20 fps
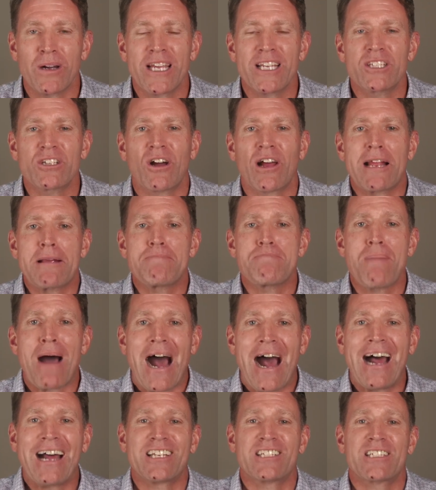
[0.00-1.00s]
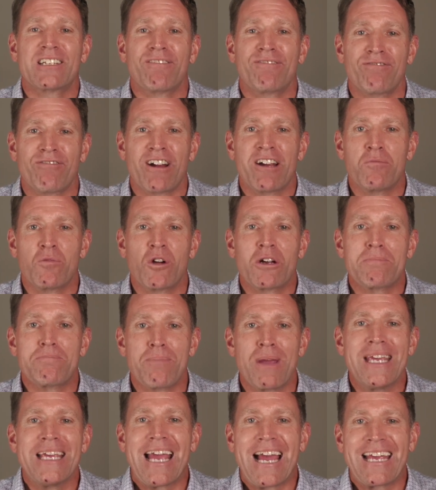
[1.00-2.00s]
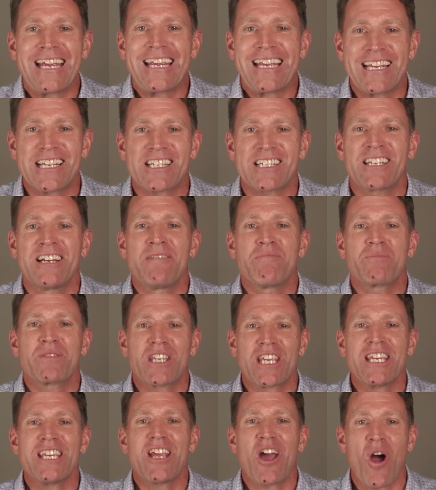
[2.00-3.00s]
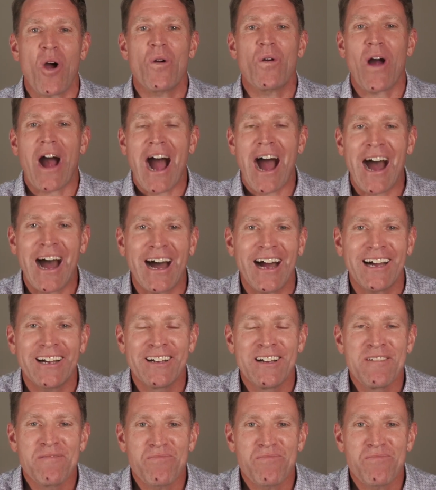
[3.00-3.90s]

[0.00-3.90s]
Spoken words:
He's got a PASTOR framework, P-A-S-T-O-R.